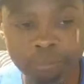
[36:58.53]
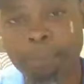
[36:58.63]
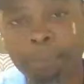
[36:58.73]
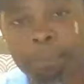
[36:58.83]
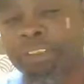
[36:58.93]

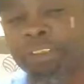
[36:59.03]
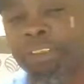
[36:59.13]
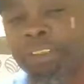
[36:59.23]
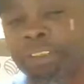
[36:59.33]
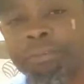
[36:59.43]
push
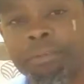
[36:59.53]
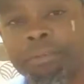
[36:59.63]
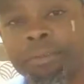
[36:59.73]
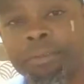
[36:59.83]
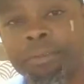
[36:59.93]
yourself,
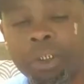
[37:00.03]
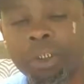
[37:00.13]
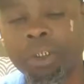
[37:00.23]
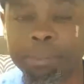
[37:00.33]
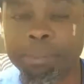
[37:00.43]
don't
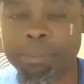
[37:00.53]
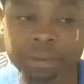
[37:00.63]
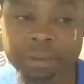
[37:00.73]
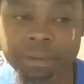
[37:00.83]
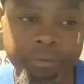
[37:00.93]
limit
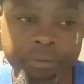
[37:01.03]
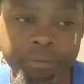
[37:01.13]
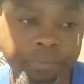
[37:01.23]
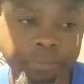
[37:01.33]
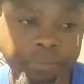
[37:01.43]
yourself,
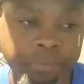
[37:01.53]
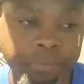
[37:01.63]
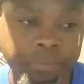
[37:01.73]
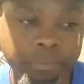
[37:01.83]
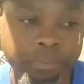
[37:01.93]

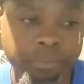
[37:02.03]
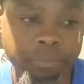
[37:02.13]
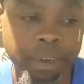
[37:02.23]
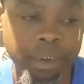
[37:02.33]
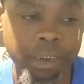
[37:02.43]

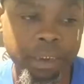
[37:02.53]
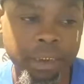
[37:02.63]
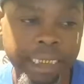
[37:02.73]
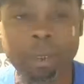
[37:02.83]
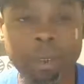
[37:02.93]
uh,
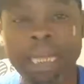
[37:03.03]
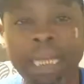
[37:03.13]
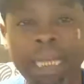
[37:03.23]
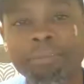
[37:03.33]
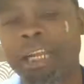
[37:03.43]
as a wise man